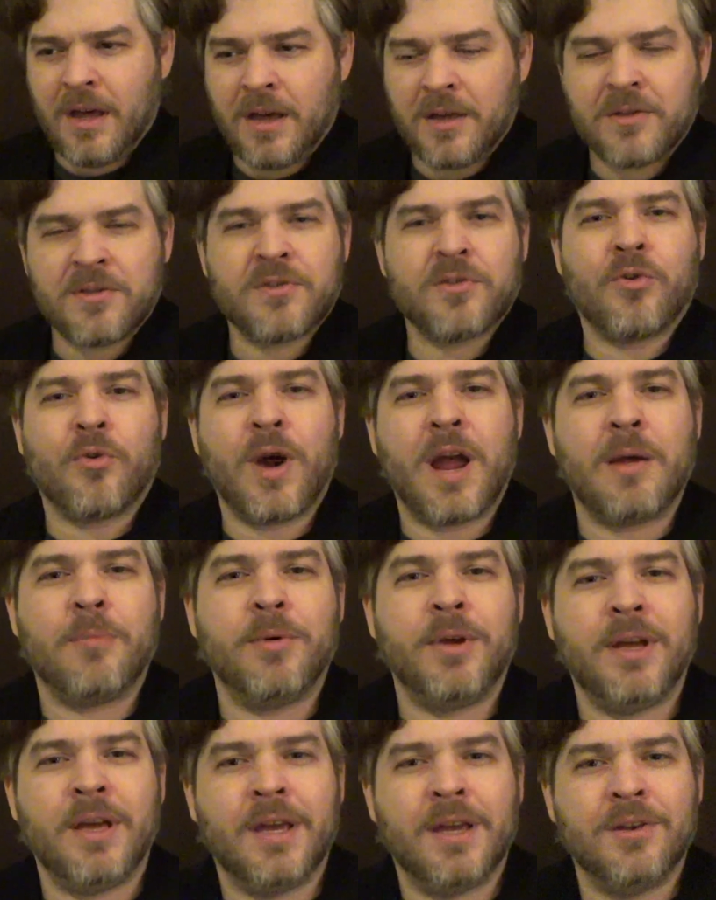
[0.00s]

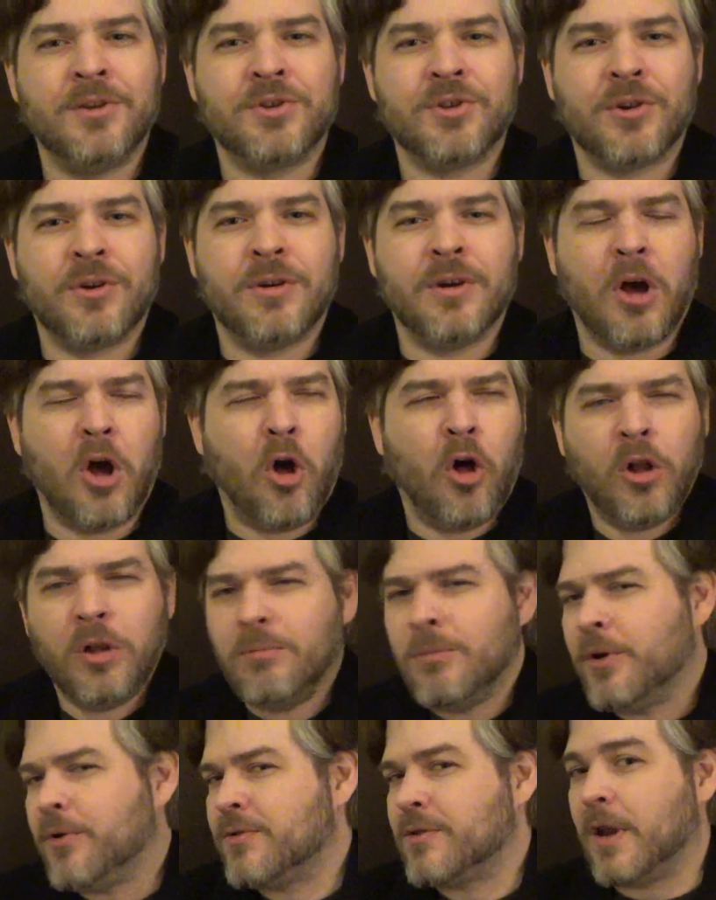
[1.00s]
scrappy, injured,
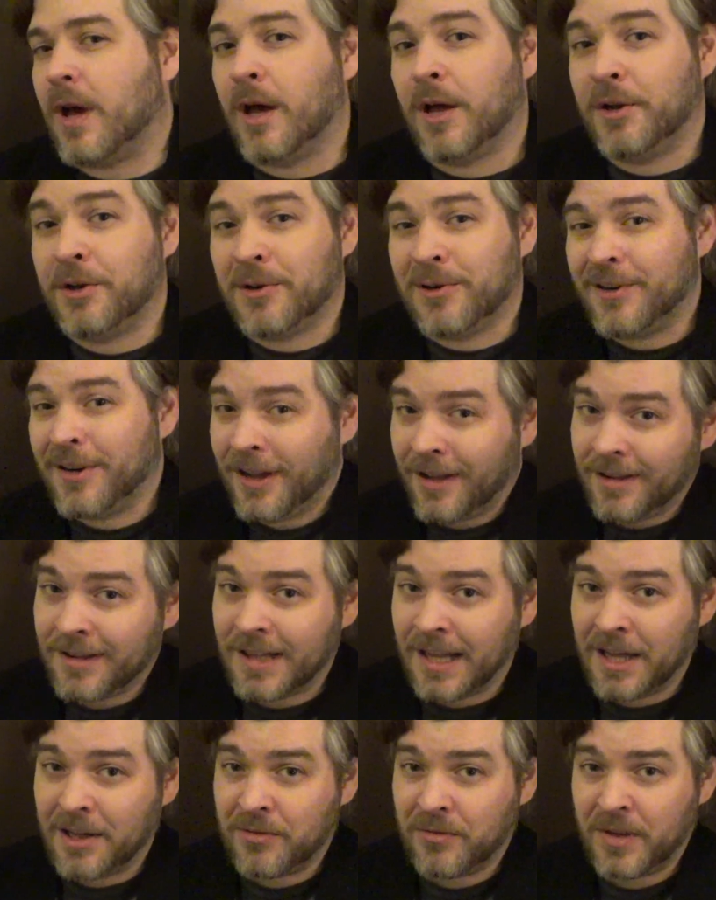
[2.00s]
almost
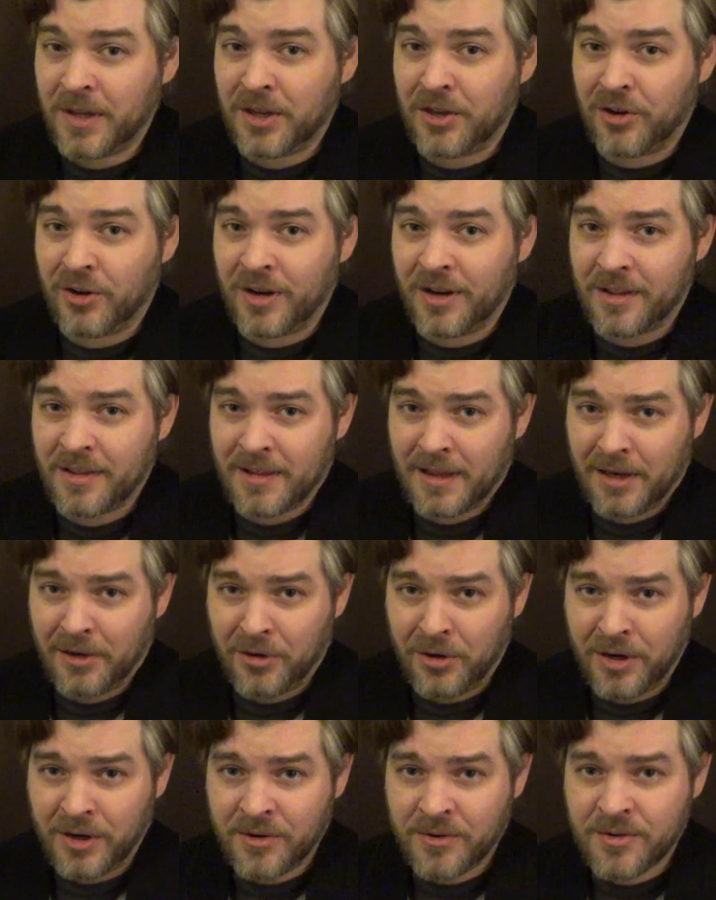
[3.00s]
underdog-like figure in his later
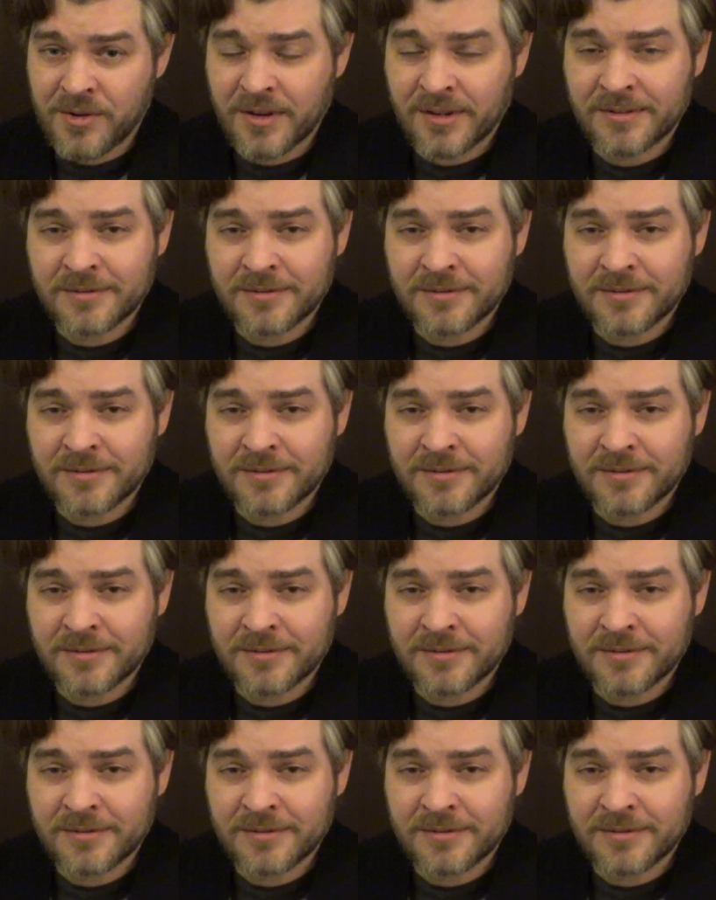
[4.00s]
years.